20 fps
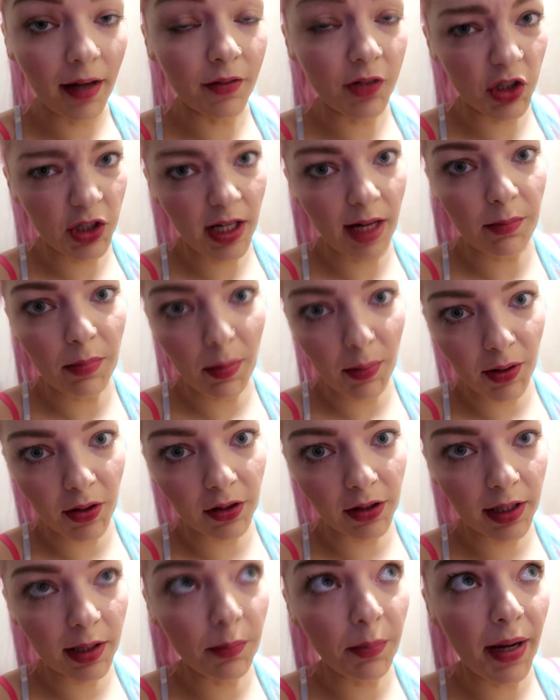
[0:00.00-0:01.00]
I've just had my
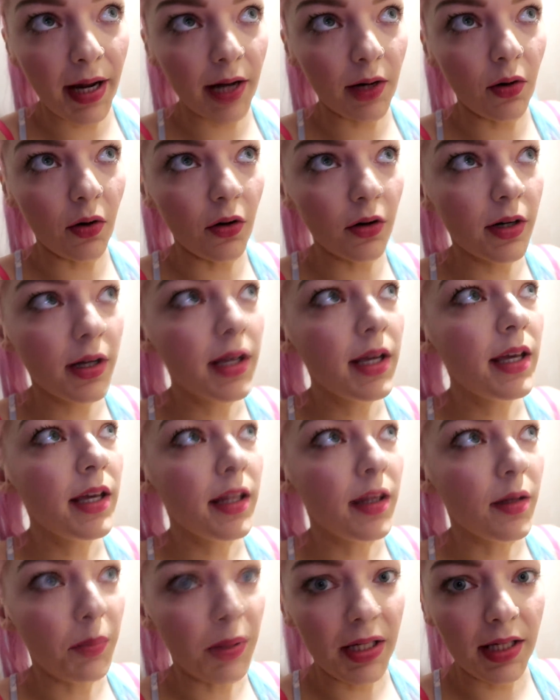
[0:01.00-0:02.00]
burger at Byron,
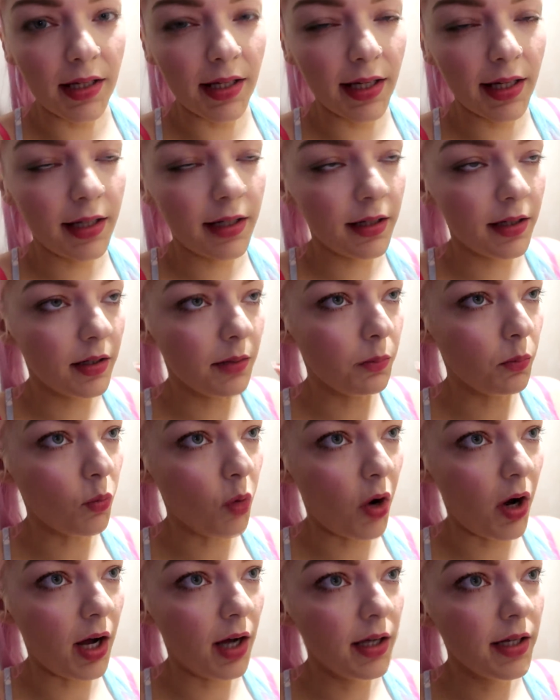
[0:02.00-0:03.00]
the Beatnik.
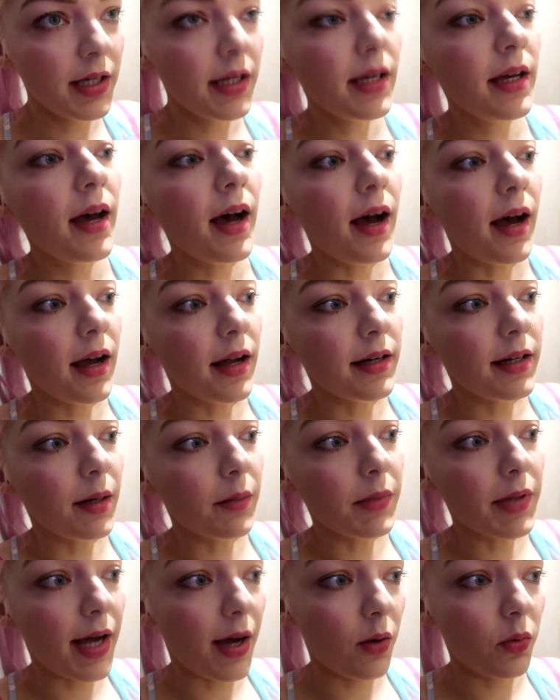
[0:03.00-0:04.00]
Mwah. And
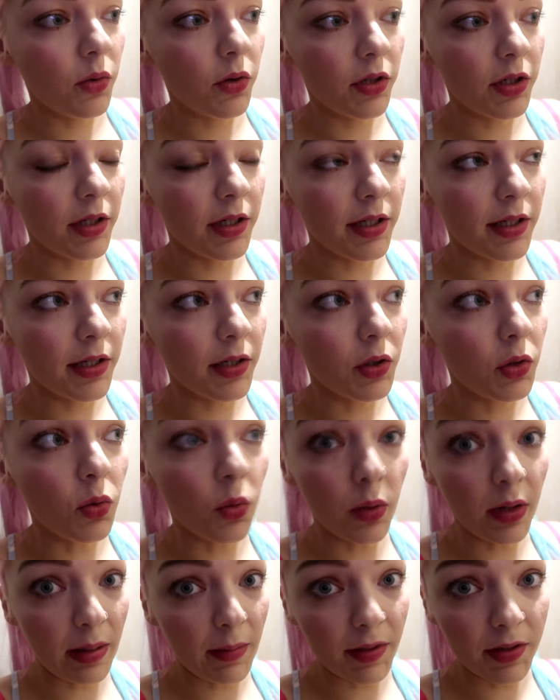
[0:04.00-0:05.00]
I'm now gonna
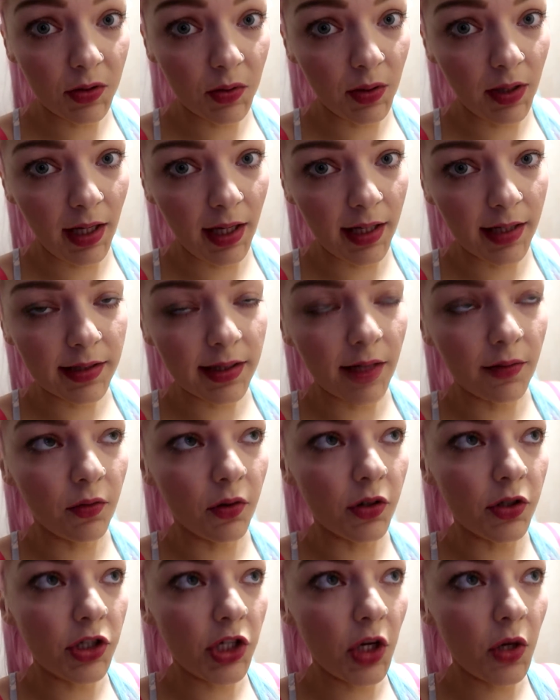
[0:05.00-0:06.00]
go and get my suitcase. I've
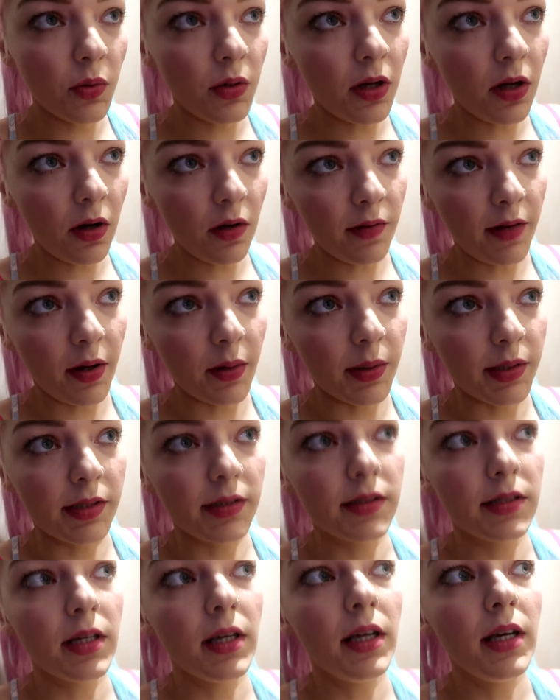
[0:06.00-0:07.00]
got 2.5
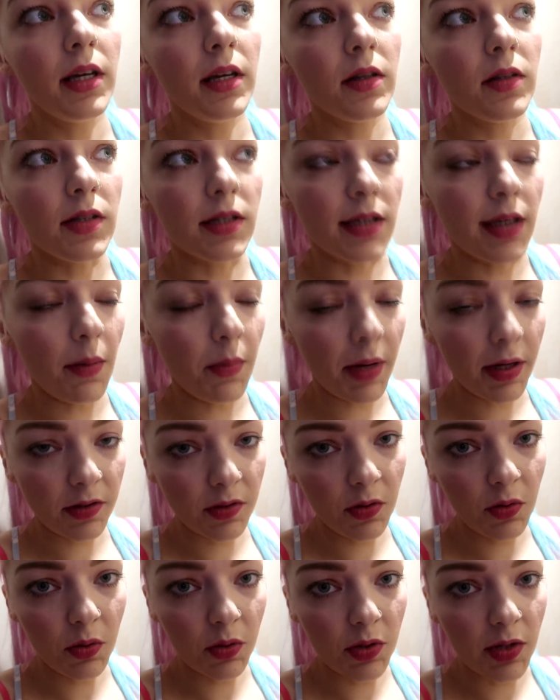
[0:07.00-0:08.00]
hours to get
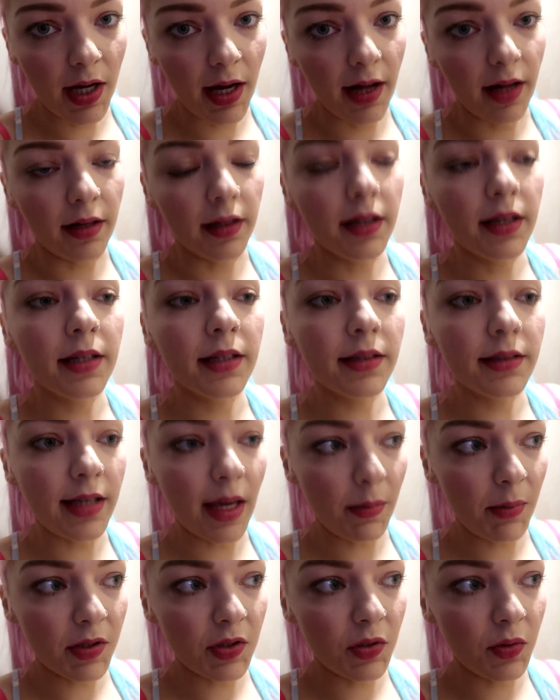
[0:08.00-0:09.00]
back to the hotel,
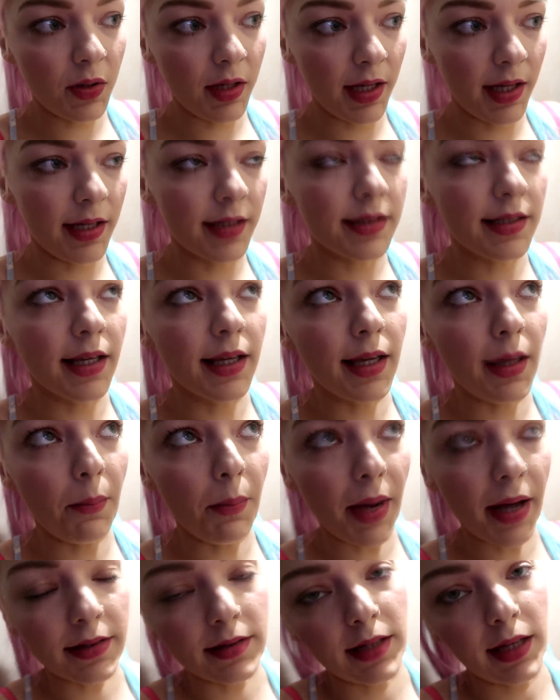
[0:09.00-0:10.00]
get my suitcase, and
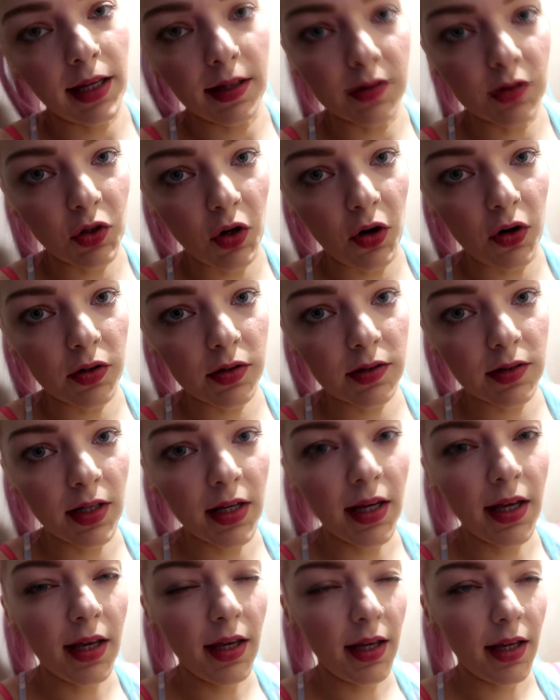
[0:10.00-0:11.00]
get back to King's Cross.
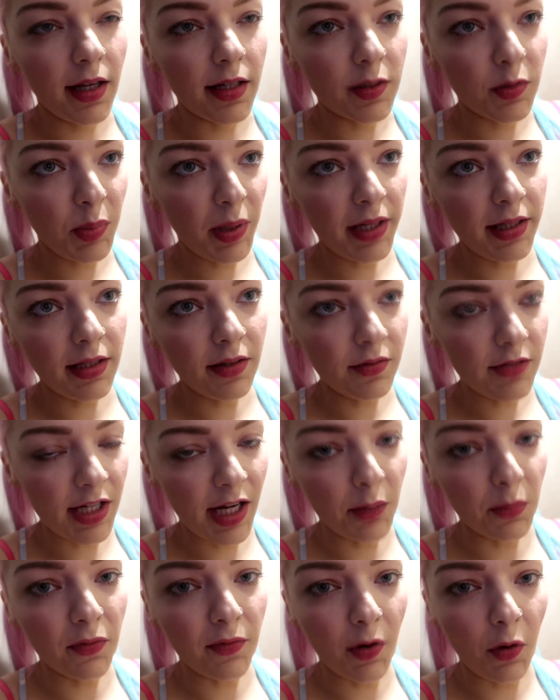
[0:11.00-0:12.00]
It's plenty of
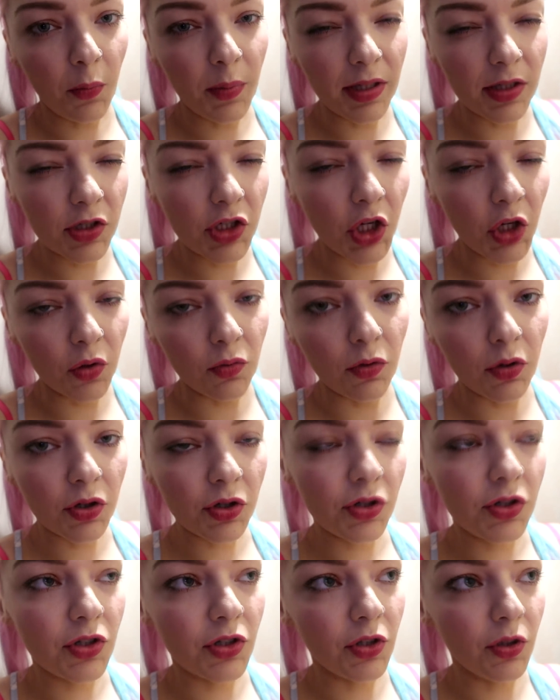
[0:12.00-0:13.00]
time without being too
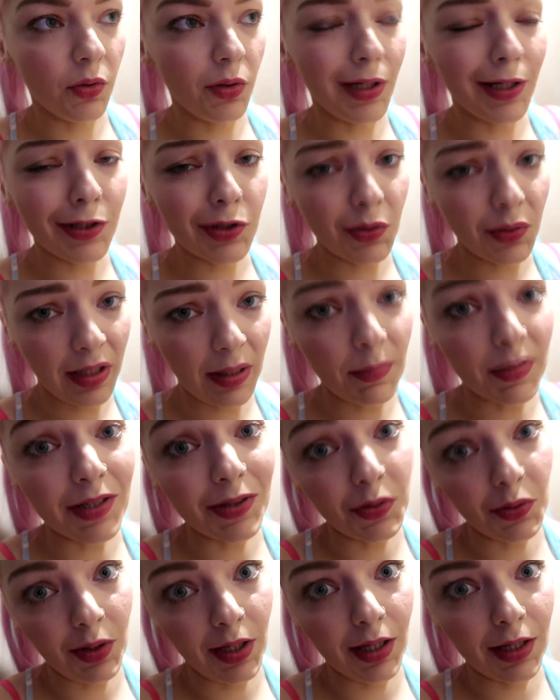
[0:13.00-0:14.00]
rushed, so let's go and
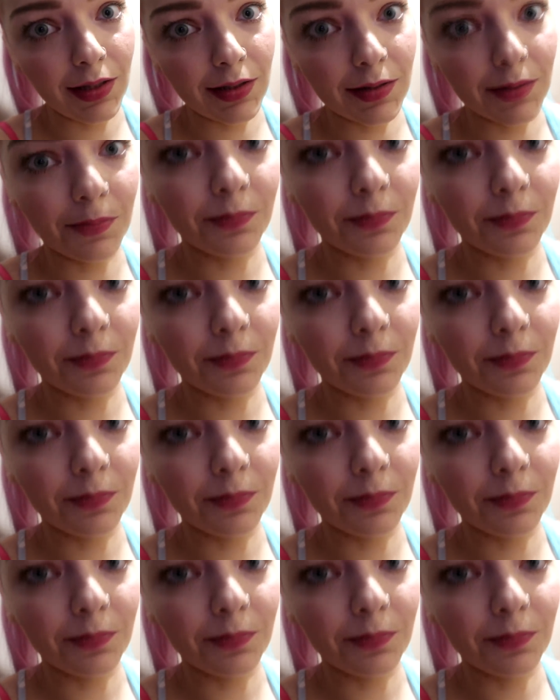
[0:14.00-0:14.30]
get